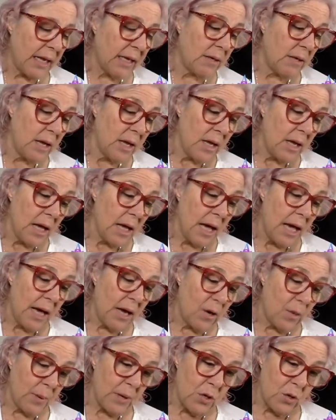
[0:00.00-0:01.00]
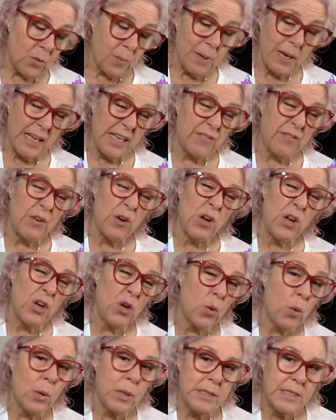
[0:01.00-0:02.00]
And I don't know about you, but I get very
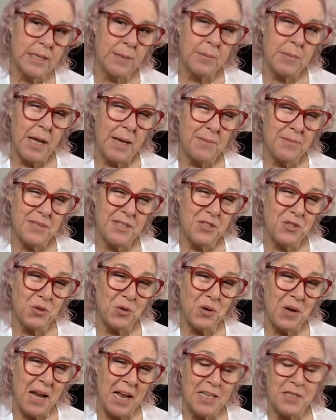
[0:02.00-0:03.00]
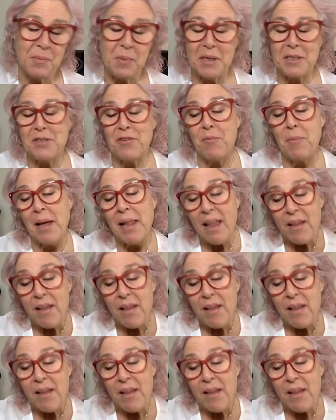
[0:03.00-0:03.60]
annoyed sometimes in certain aspects of my